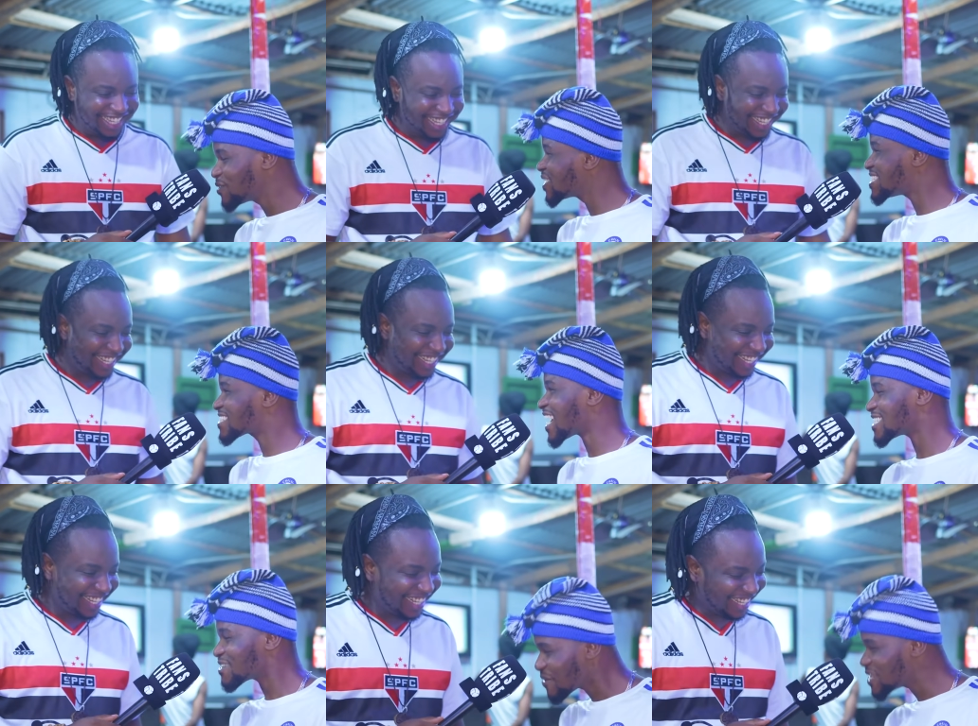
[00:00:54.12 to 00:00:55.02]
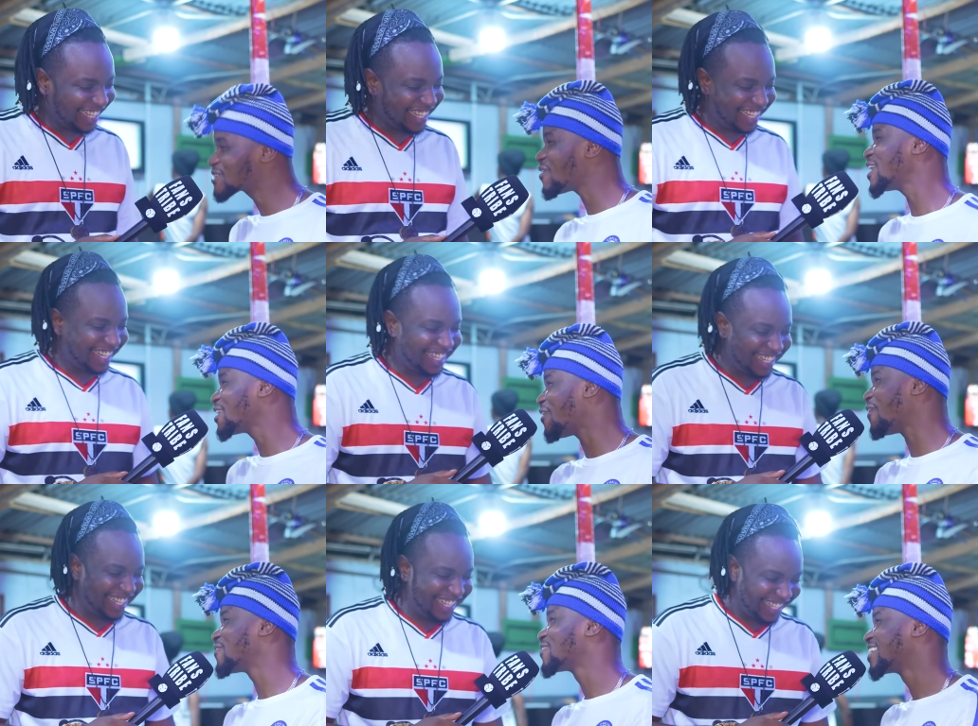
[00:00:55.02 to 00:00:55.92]
Speaker 1: do research. What is going
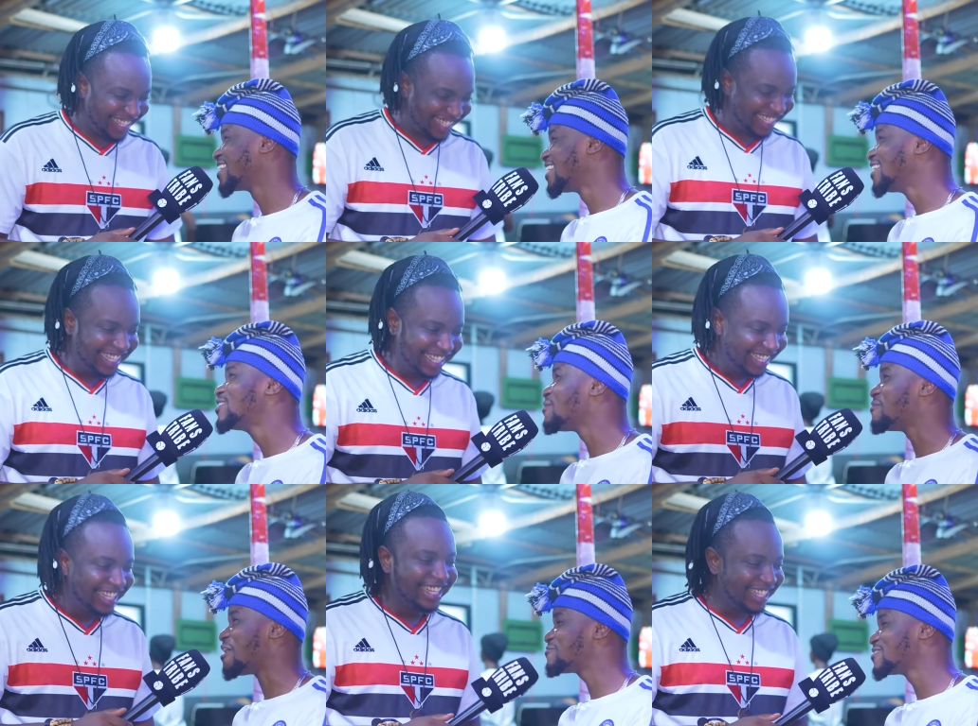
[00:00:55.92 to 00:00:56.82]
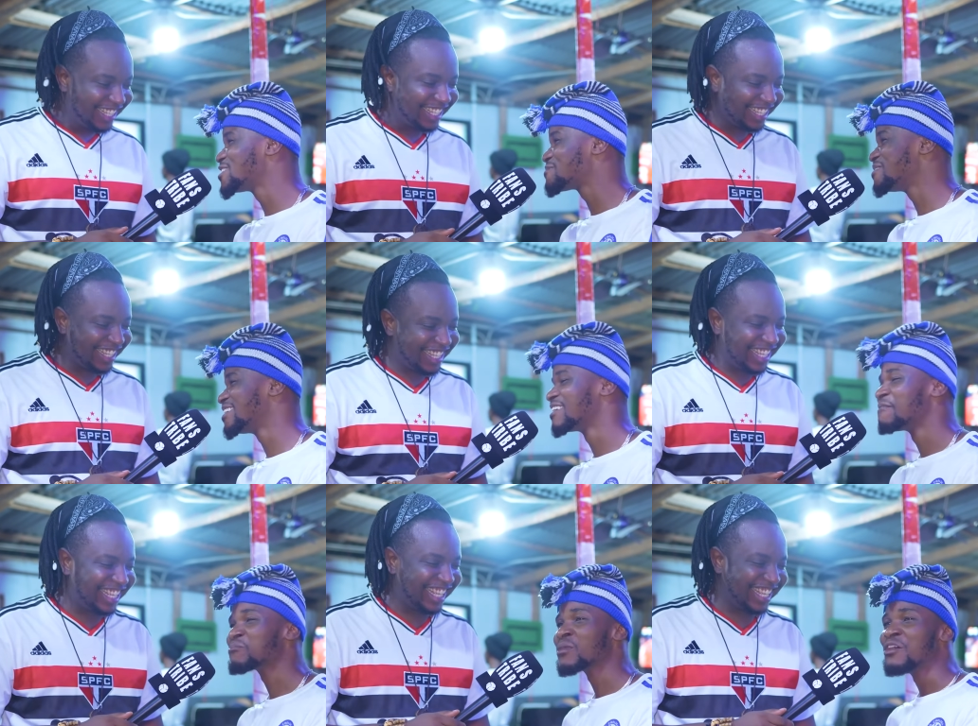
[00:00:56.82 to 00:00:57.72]
on? He don't even finish me.
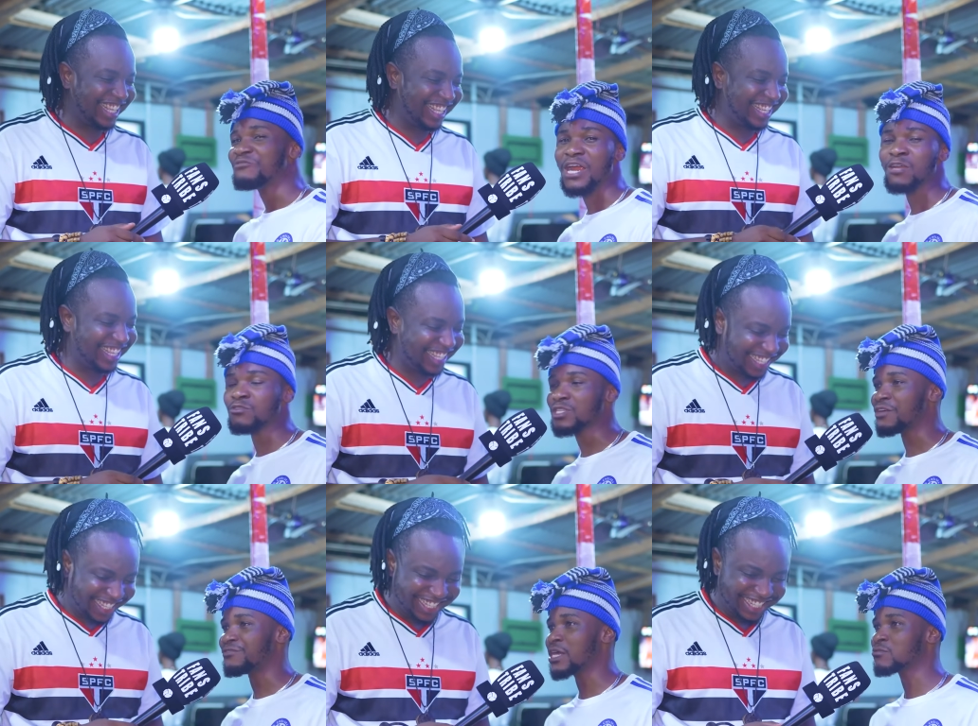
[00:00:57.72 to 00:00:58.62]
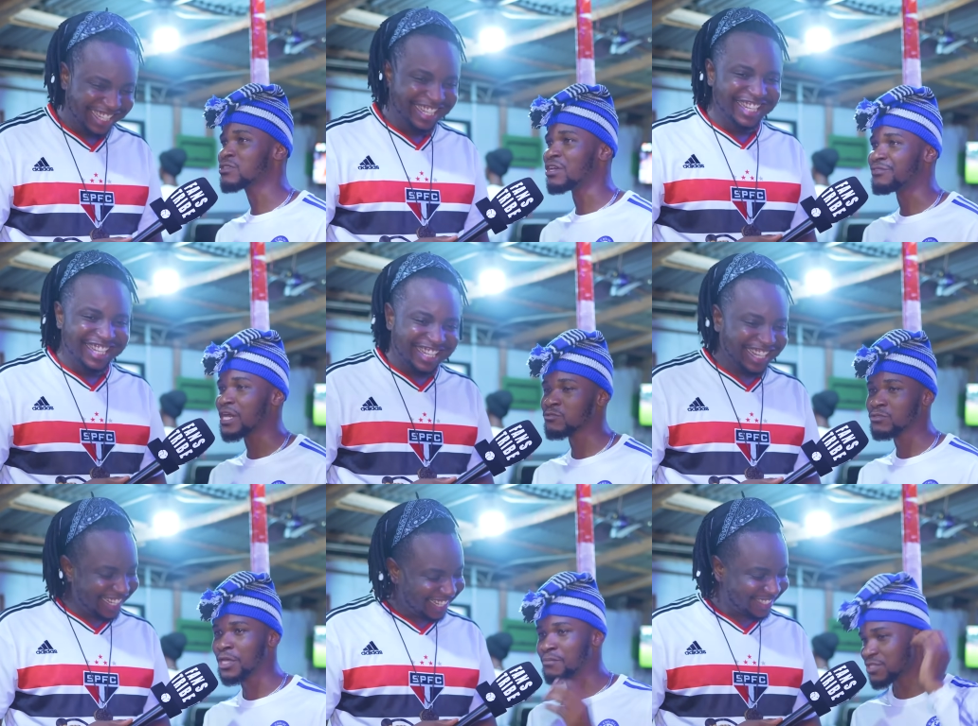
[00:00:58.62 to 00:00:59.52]
Very good game. Very good game. Very
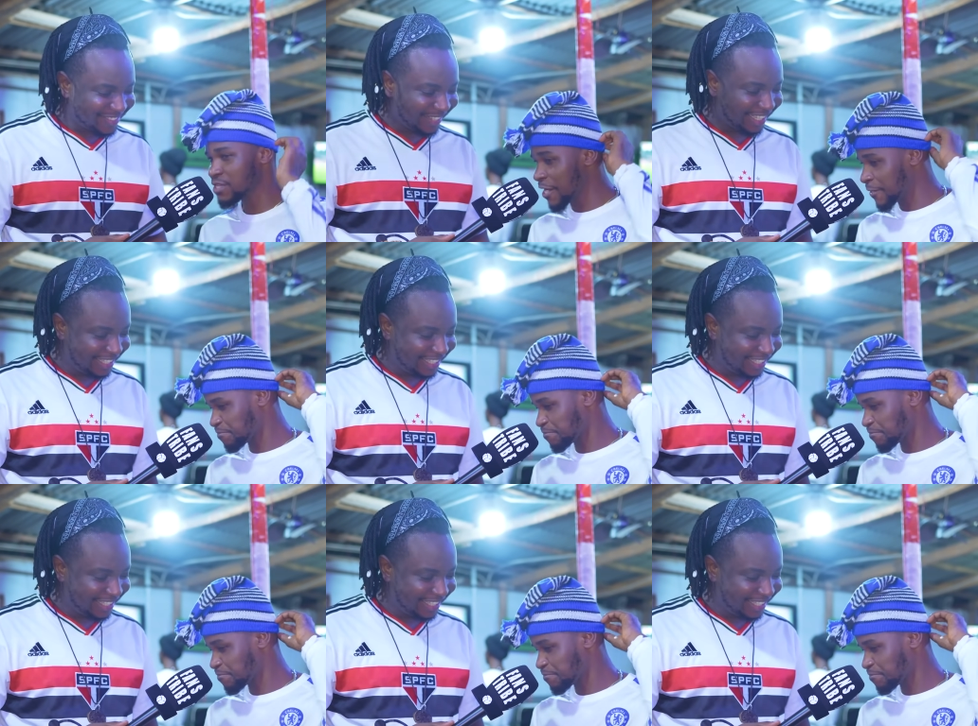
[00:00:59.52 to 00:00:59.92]
good game. See,